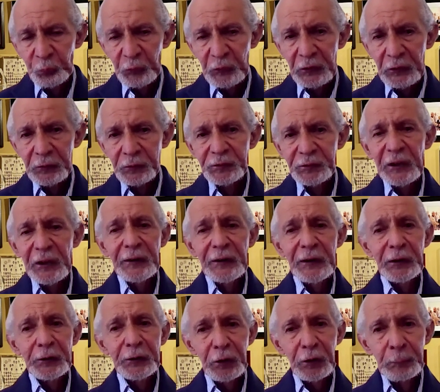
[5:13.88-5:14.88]
that are
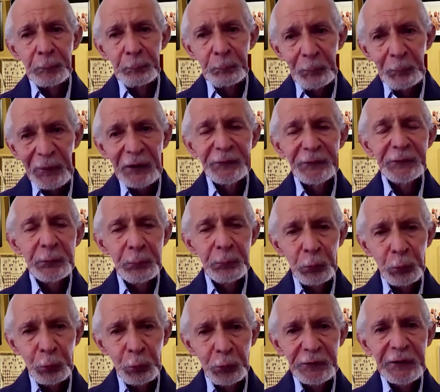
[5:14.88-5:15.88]
compatible
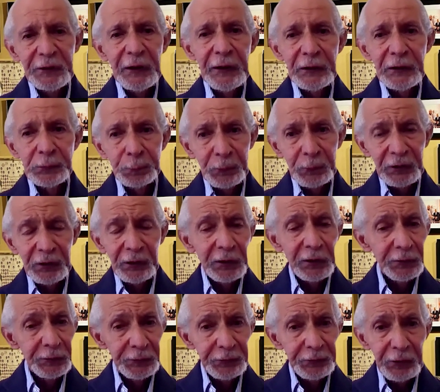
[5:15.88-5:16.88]
with diaspora
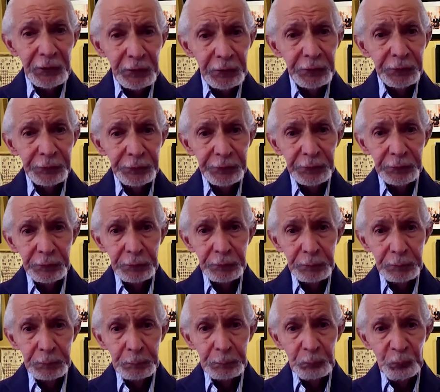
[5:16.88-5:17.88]
concerns
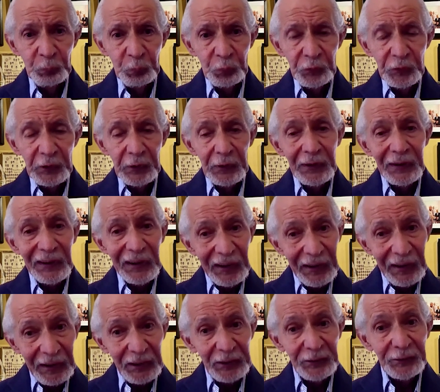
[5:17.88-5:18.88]

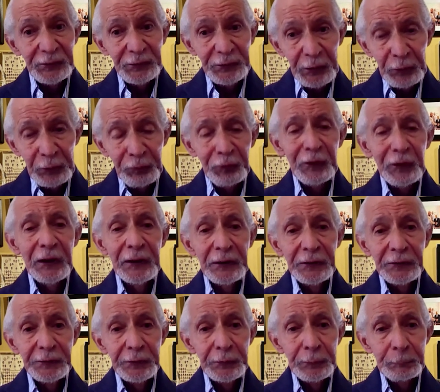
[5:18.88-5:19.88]
as defined
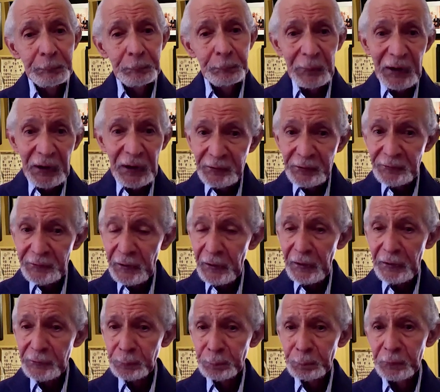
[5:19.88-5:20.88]
by the
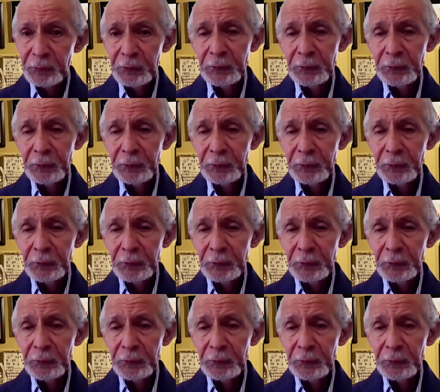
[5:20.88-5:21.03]
diaspora.